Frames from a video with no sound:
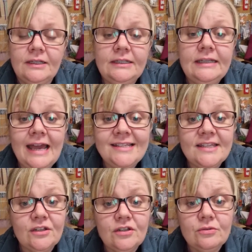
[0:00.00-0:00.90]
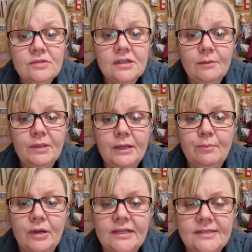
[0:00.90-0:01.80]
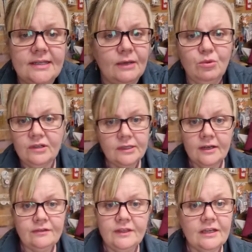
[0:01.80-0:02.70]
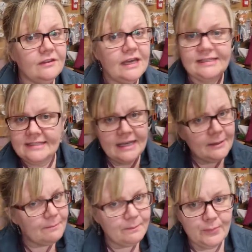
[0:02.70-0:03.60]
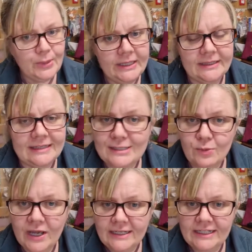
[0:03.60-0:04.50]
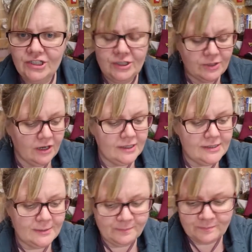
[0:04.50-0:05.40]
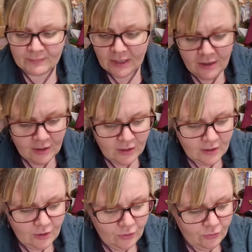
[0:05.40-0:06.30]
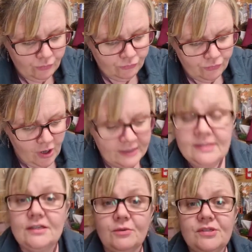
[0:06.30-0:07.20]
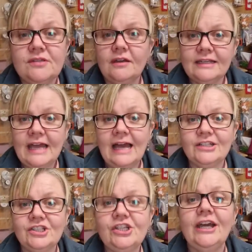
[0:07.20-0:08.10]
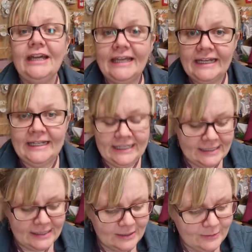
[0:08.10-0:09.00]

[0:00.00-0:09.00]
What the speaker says: Yes, it could also be a bracelet. Why didn't I think of that? See? Brilliant. That's why I need you guys. Right, so Suncatcher it is.